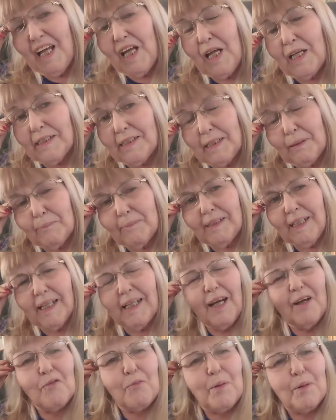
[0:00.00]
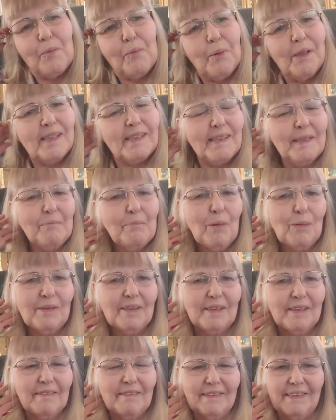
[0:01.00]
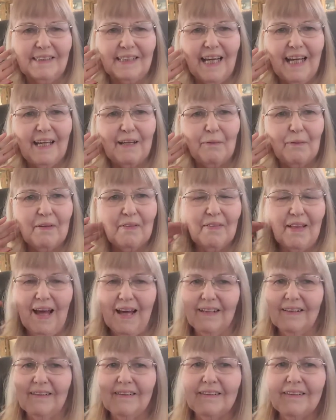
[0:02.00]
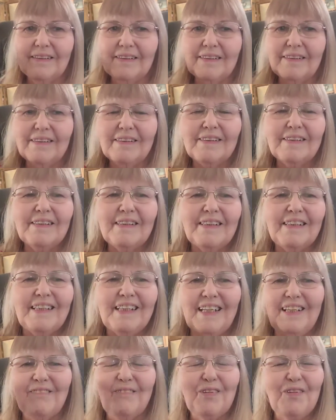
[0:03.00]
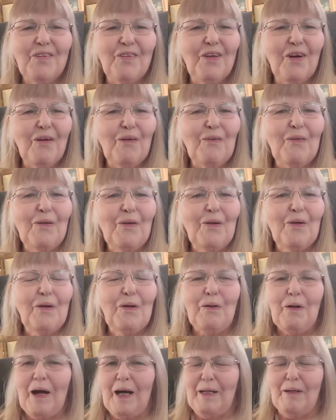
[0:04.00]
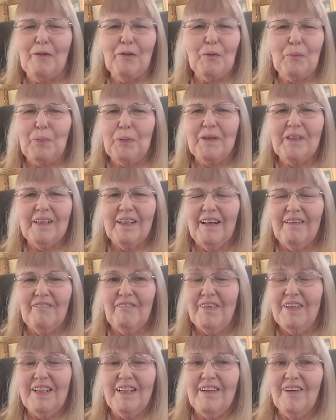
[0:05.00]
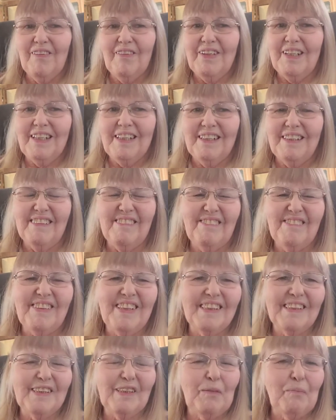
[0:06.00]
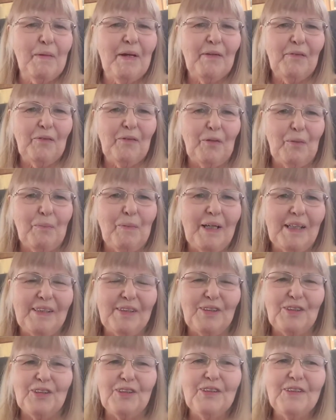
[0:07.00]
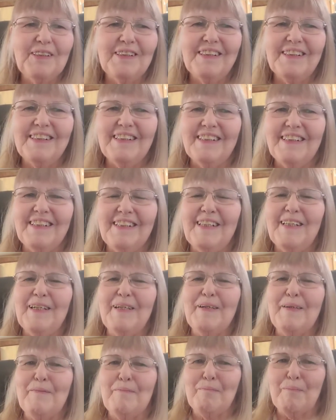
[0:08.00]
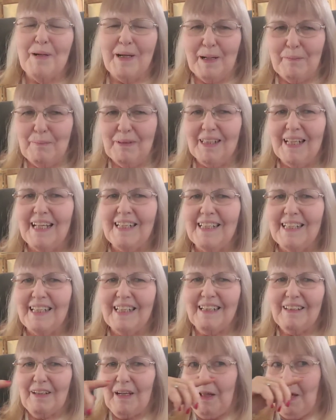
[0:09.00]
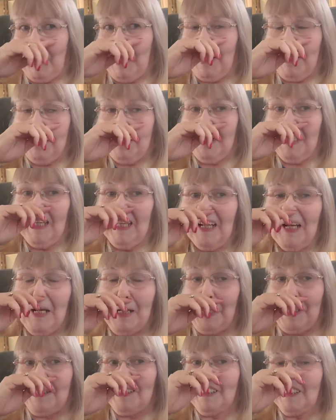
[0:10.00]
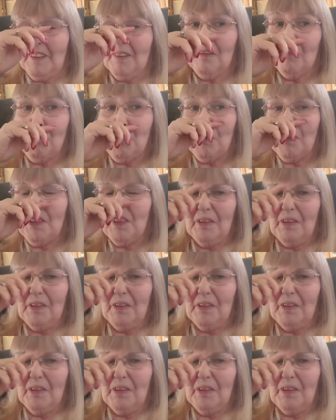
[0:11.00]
It seems like I've been busy most of the day with that, even though I go to put it on video and it doesn't amount to much. But I'm glad to get it done, and I still have more to